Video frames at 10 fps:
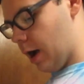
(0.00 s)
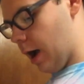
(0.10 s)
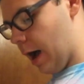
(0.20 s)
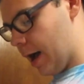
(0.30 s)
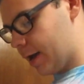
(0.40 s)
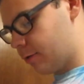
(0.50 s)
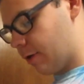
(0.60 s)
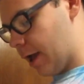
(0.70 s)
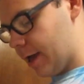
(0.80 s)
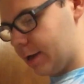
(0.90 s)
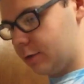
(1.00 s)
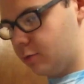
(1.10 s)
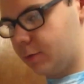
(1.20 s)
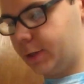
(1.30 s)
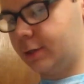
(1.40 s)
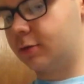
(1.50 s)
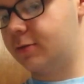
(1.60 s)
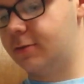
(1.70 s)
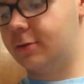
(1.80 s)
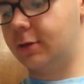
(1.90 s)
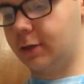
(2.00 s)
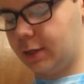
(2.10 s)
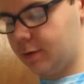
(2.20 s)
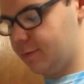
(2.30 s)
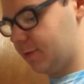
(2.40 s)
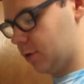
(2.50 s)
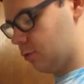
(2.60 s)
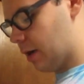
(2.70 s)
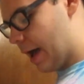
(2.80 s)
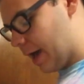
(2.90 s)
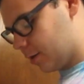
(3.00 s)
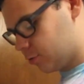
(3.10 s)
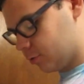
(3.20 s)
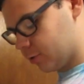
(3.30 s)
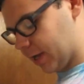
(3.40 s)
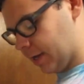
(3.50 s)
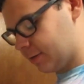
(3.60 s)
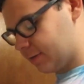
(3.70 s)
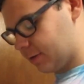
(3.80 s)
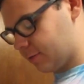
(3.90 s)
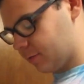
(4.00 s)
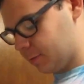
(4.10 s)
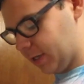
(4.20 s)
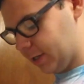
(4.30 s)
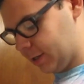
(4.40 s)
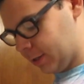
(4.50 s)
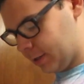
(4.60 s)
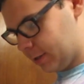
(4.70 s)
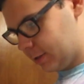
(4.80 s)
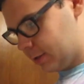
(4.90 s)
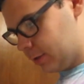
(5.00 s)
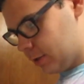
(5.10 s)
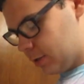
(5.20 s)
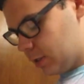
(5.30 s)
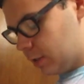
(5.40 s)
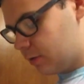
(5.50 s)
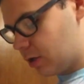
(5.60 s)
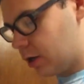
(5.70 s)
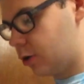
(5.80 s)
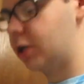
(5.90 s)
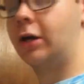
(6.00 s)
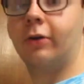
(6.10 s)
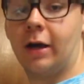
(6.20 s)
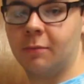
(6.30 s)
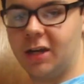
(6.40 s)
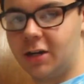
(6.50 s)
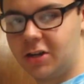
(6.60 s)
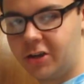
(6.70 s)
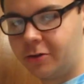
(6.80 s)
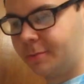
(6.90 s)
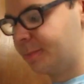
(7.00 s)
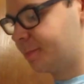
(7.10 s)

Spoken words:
I read once gives you actual cancer from eating it. So, you know what I'm gonna do?